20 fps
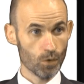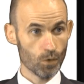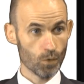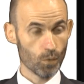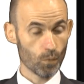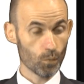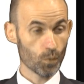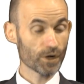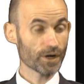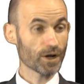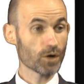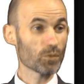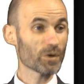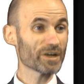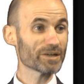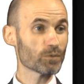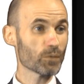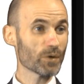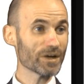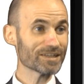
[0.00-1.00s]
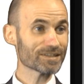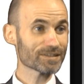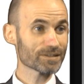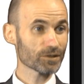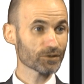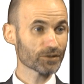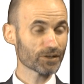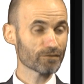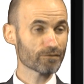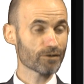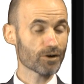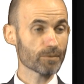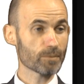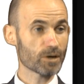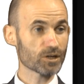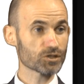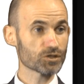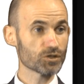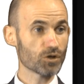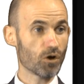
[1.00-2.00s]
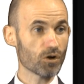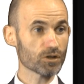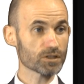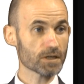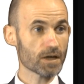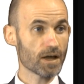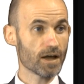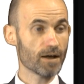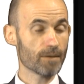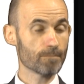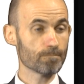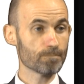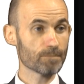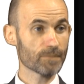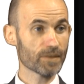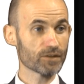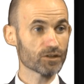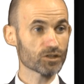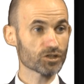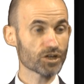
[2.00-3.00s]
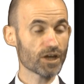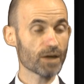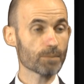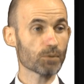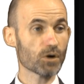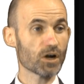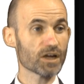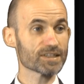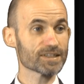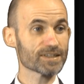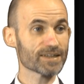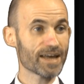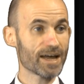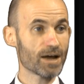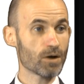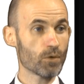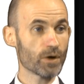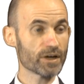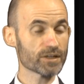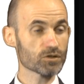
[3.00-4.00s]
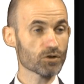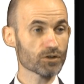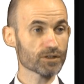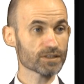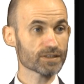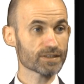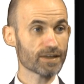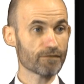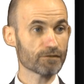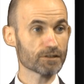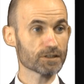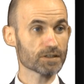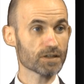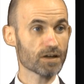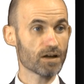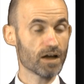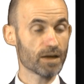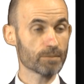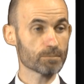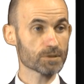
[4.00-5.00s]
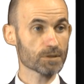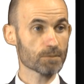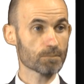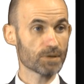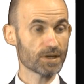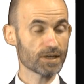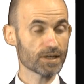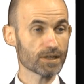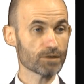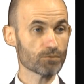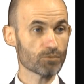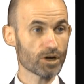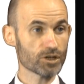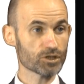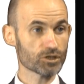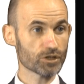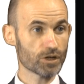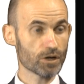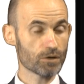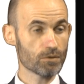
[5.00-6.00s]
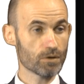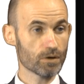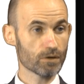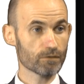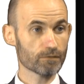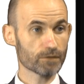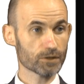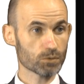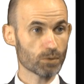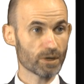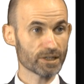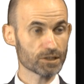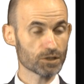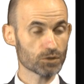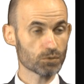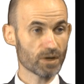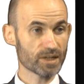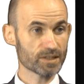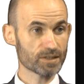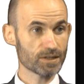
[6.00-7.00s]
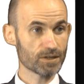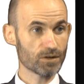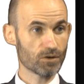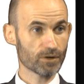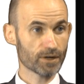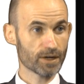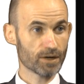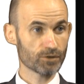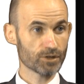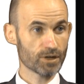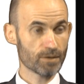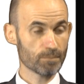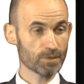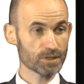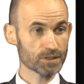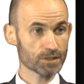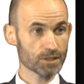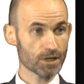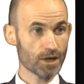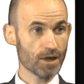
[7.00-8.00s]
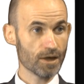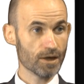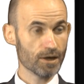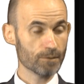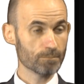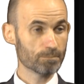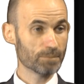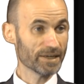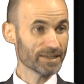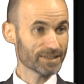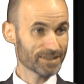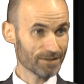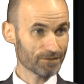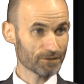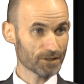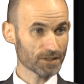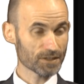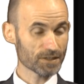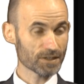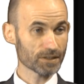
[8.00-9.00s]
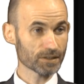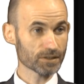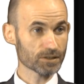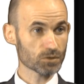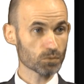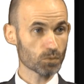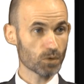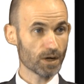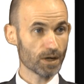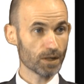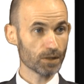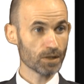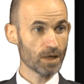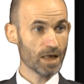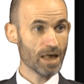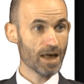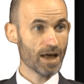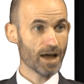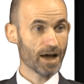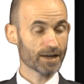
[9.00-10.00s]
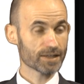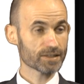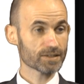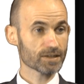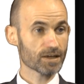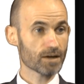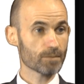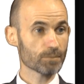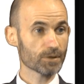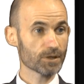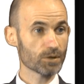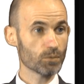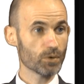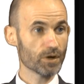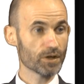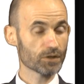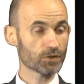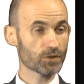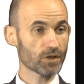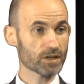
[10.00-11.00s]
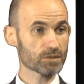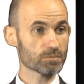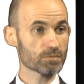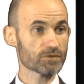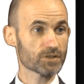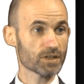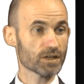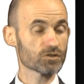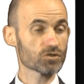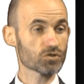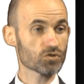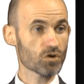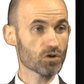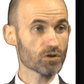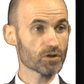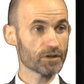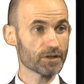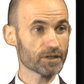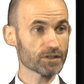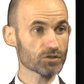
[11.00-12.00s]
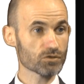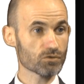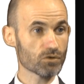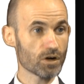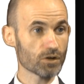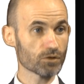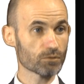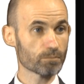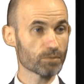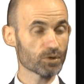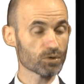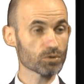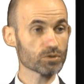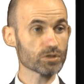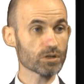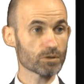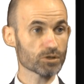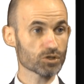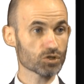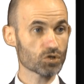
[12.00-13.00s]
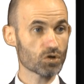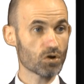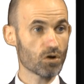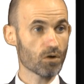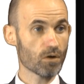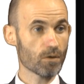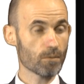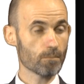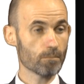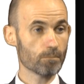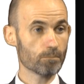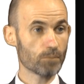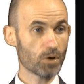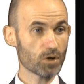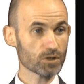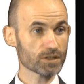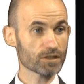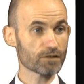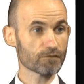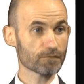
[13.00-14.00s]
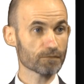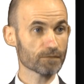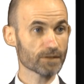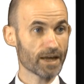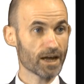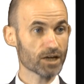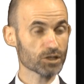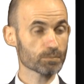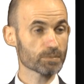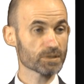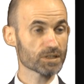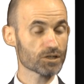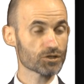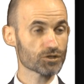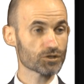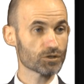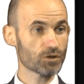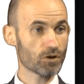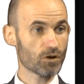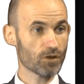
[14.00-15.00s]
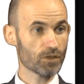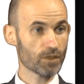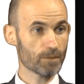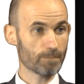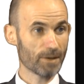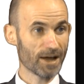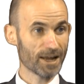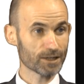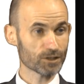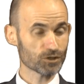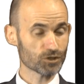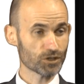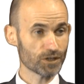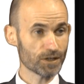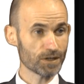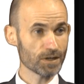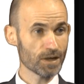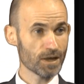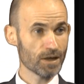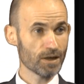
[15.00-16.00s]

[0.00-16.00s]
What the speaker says: Well, no, we still think very much not. The share price now is on a 7 times PE ratio for 2020 on our numbers. Big dividend yield as well. And it's a company with, as we've said, strong earnings growth, but also a strong positive cash position on the balance sheet.